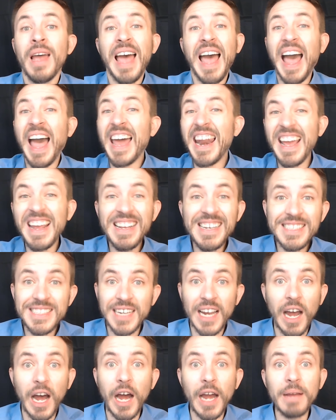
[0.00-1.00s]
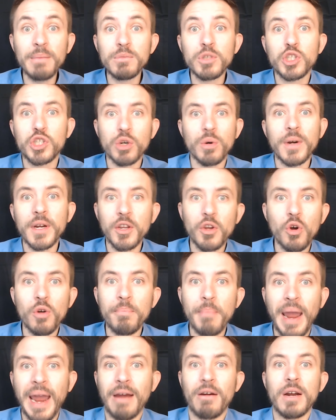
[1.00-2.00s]
at any time during your
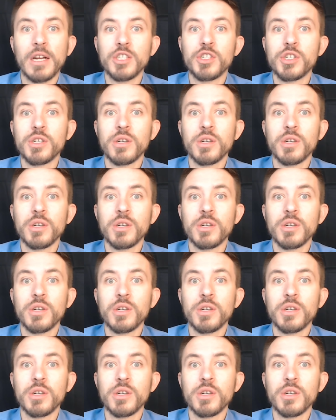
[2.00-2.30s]
marriage.